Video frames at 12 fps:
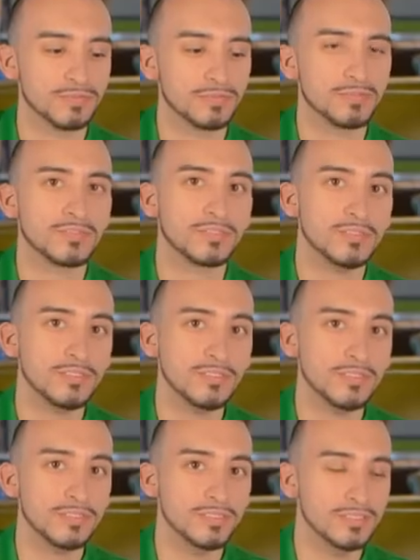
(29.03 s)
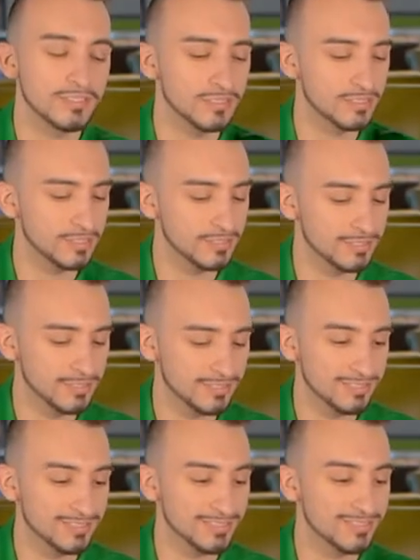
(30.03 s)

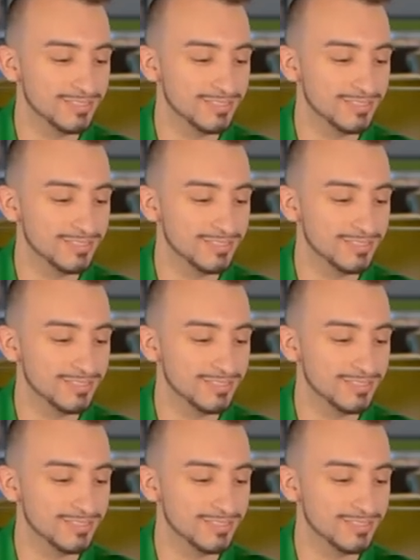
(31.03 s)
No words are spoken by the person on screen.